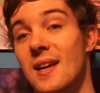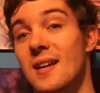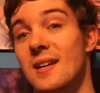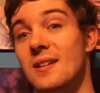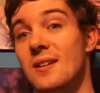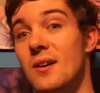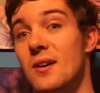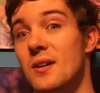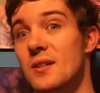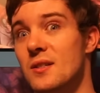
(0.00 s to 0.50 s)

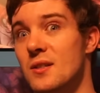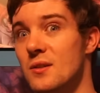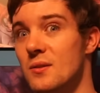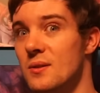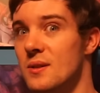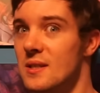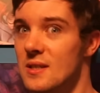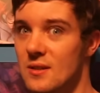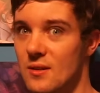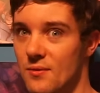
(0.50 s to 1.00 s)
and Oscar
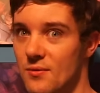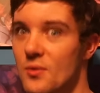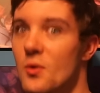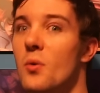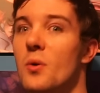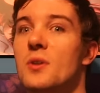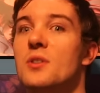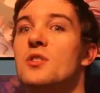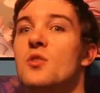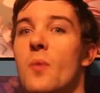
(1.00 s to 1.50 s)
is of
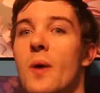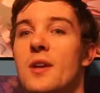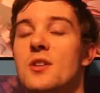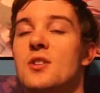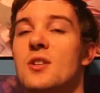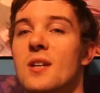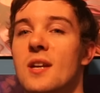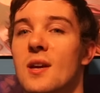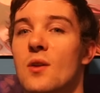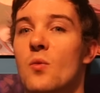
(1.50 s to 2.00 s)
course
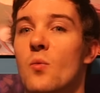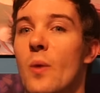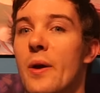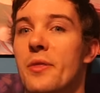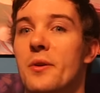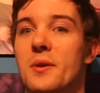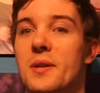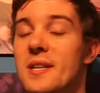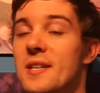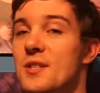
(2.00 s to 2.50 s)
questioning
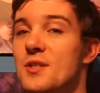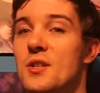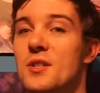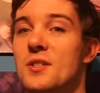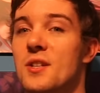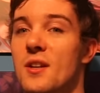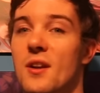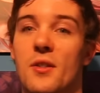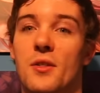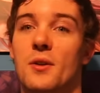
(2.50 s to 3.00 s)
whether he's
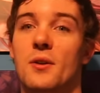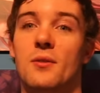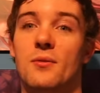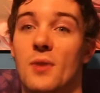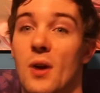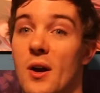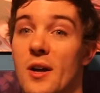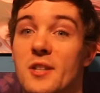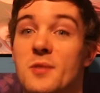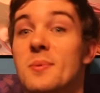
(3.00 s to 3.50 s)
just another of
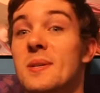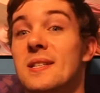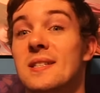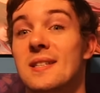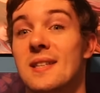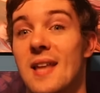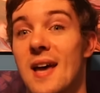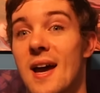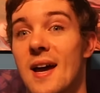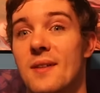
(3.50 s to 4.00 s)
Ozpin's
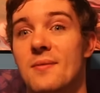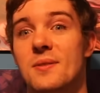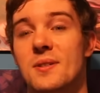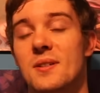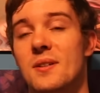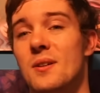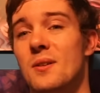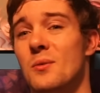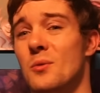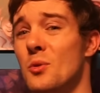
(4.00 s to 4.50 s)

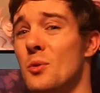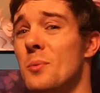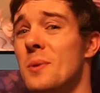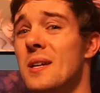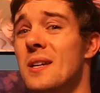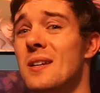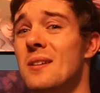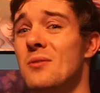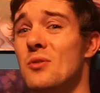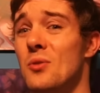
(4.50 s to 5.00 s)
lives.
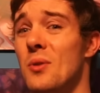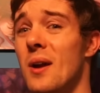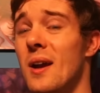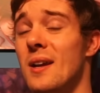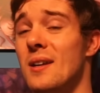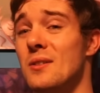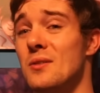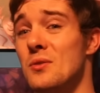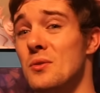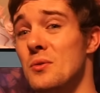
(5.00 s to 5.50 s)
RWBY
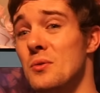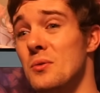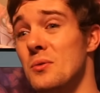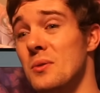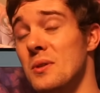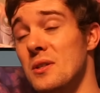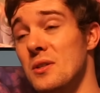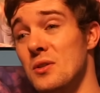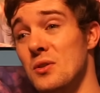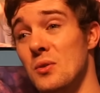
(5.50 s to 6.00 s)
trying to
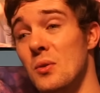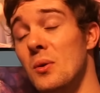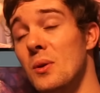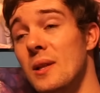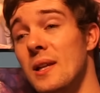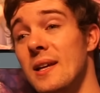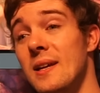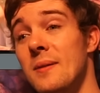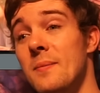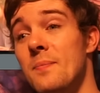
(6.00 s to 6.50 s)

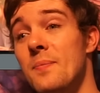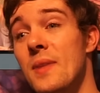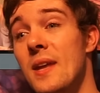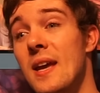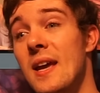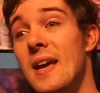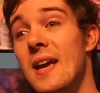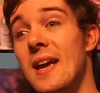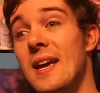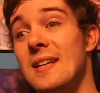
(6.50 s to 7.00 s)
console him,
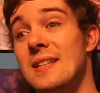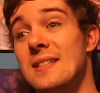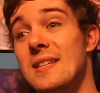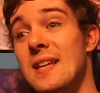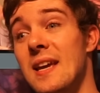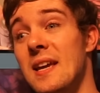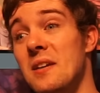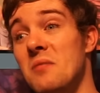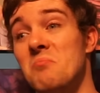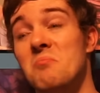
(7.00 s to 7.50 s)

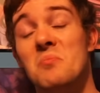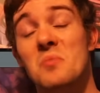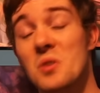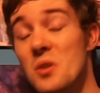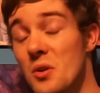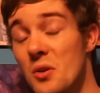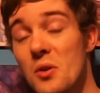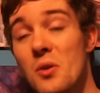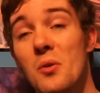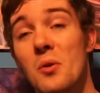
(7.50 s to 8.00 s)
saying,
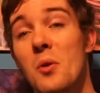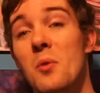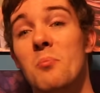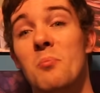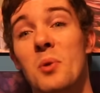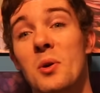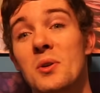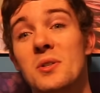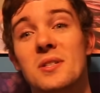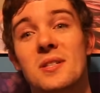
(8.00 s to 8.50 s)
"You're your own
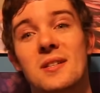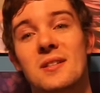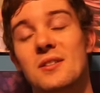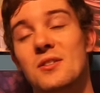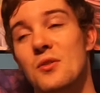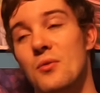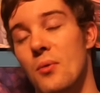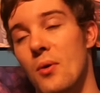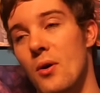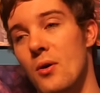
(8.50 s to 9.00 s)
person,"
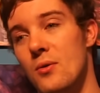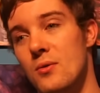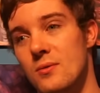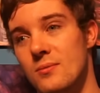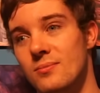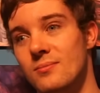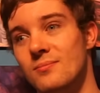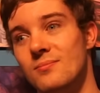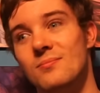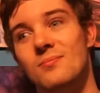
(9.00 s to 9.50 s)

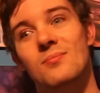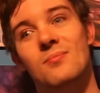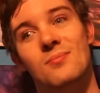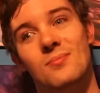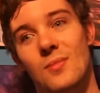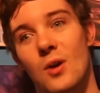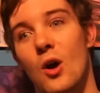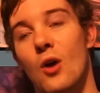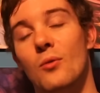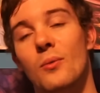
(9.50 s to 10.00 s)
Qrow
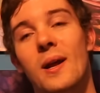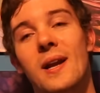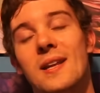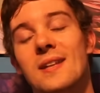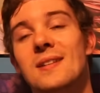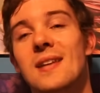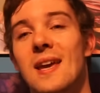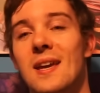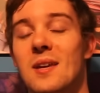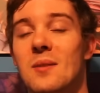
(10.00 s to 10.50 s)
already
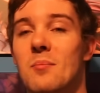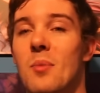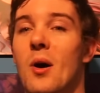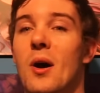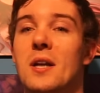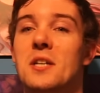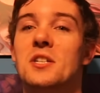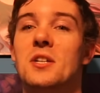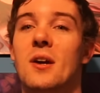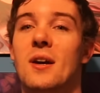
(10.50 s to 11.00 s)
taking
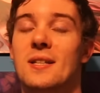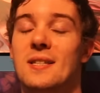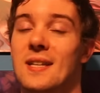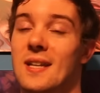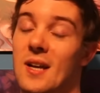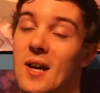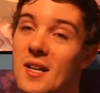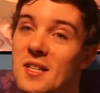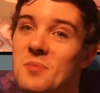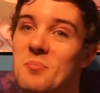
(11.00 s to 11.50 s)
pot shots at
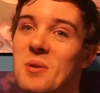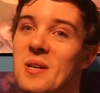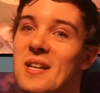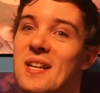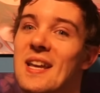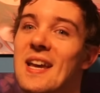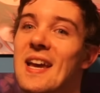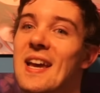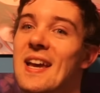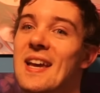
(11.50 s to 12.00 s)

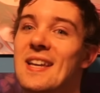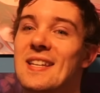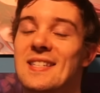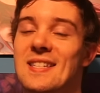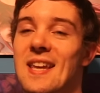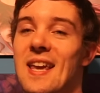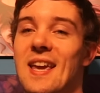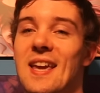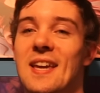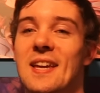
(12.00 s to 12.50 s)
Ozpin,
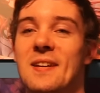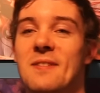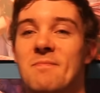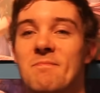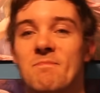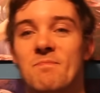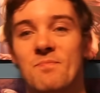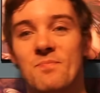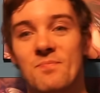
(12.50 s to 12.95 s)
saying,